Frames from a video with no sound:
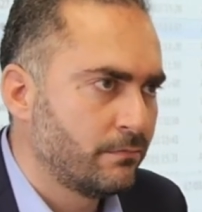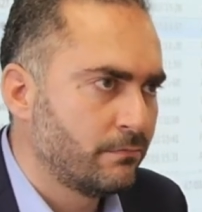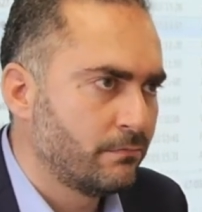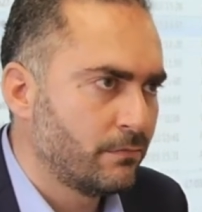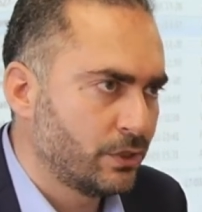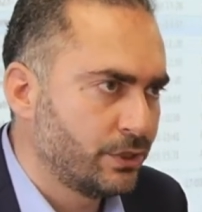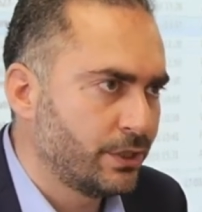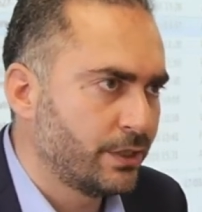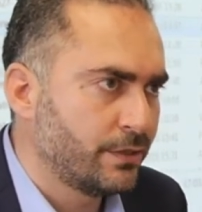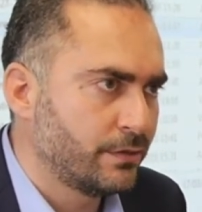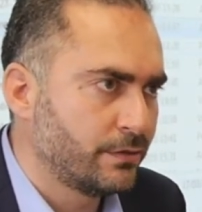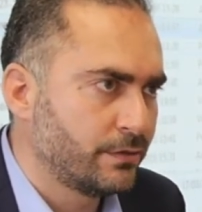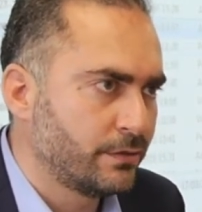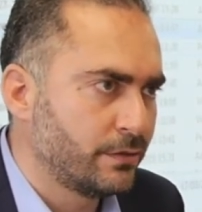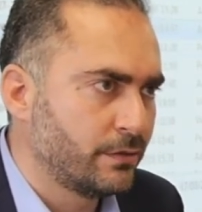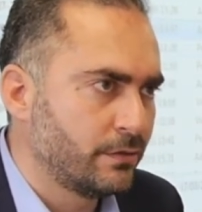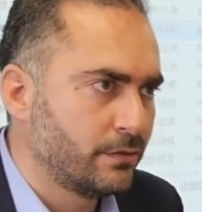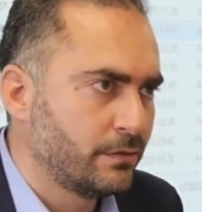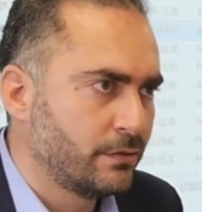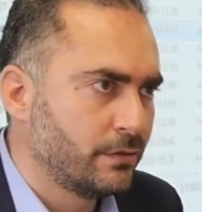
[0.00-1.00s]

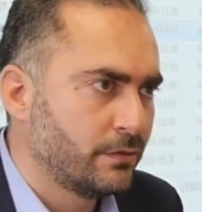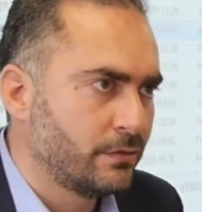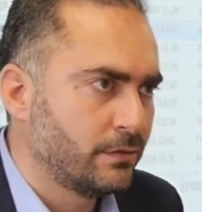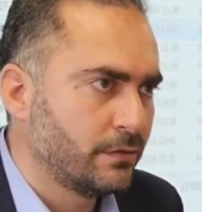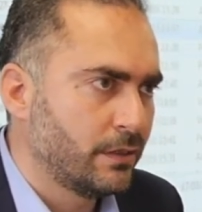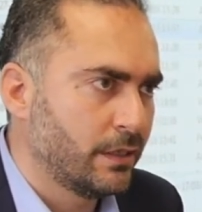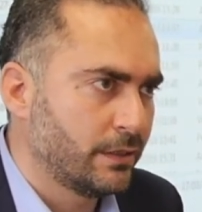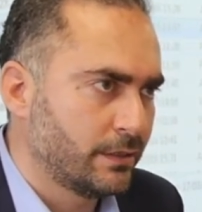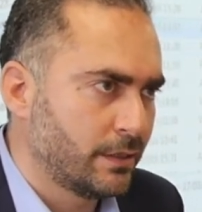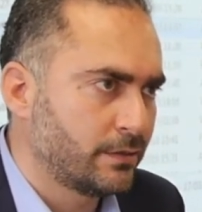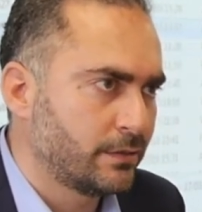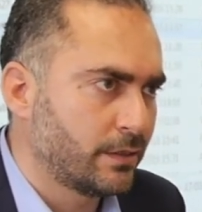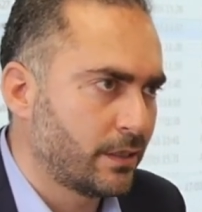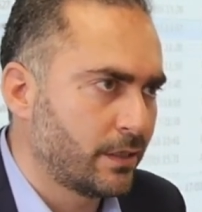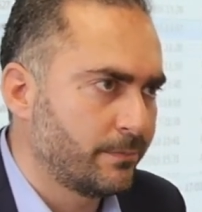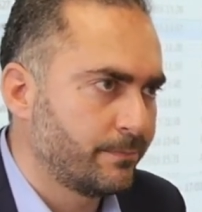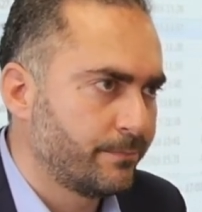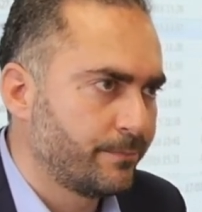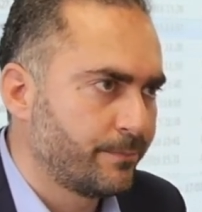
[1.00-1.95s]
modernity at that time.